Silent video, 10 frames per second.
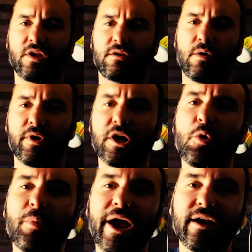Now when I
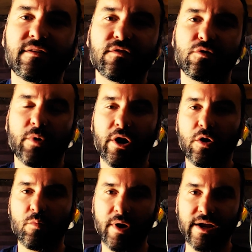got back to my
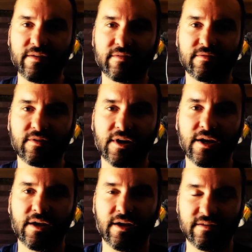home base
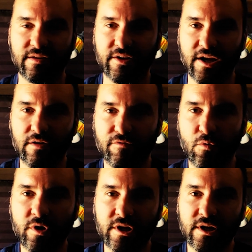in Southern
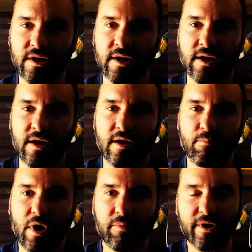California,
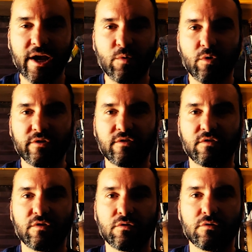my plan was
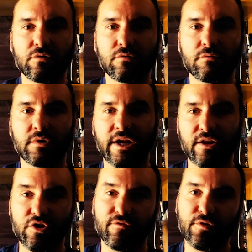to get a
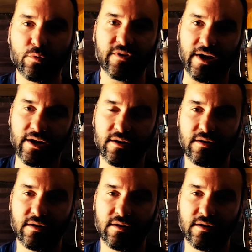new fuel tank.